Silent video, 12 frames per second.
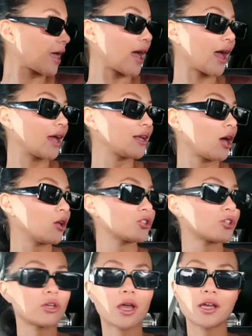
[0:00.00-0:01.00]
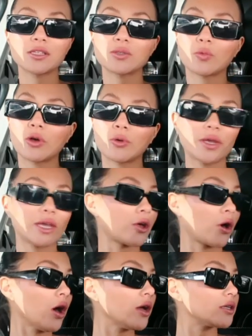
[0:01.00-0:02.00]
And I'll show you guys what we
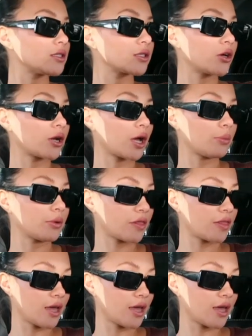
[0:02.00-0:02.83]
got. Got a couple of